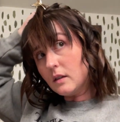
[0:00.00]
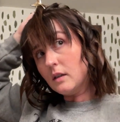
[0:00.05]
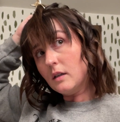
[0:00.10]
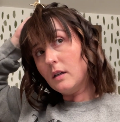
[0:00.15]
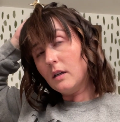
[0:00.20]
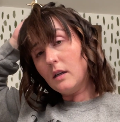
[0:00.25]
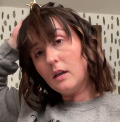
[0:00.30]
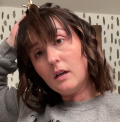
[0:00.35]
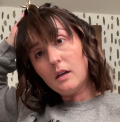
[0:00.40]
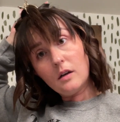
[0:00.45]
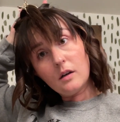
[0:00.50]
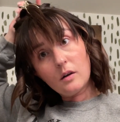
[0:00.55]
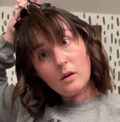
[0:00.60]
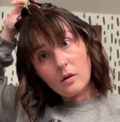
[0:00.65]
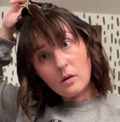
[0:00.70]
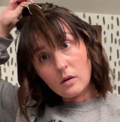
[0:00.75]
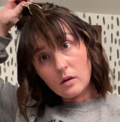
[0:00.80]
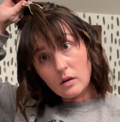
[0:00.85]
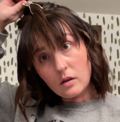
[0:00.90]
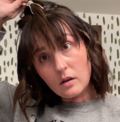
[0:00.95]

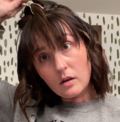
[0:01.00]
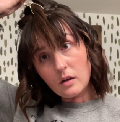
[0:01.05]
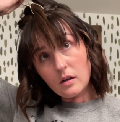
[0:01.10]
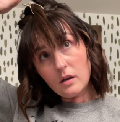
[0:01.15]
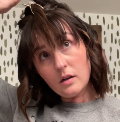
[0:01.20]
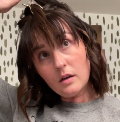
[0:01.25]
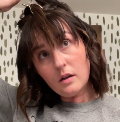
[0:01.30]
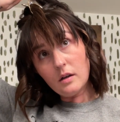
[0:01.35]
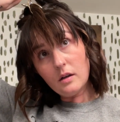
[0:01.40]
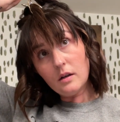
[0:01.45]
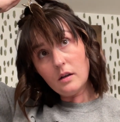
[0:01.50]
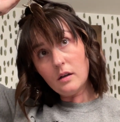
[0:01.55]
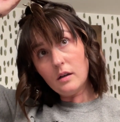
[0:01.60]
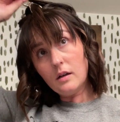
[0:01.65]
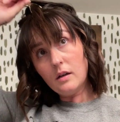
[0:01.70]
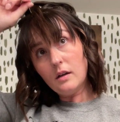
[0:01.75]
Nothing is said.